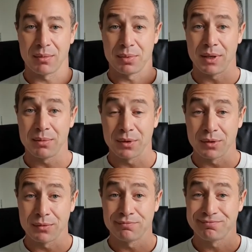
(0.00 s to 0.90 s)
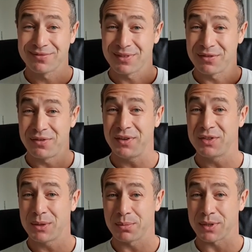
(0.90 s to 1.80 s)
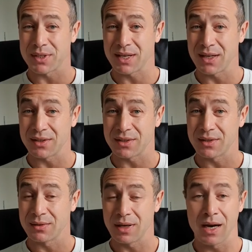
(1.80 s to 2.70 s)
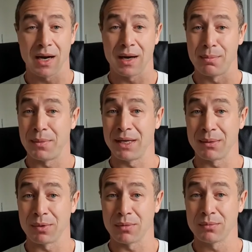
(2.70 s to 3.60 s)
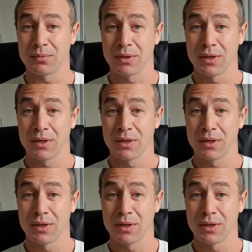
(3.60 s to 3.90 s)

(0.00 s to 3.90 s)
People, 50% minimum.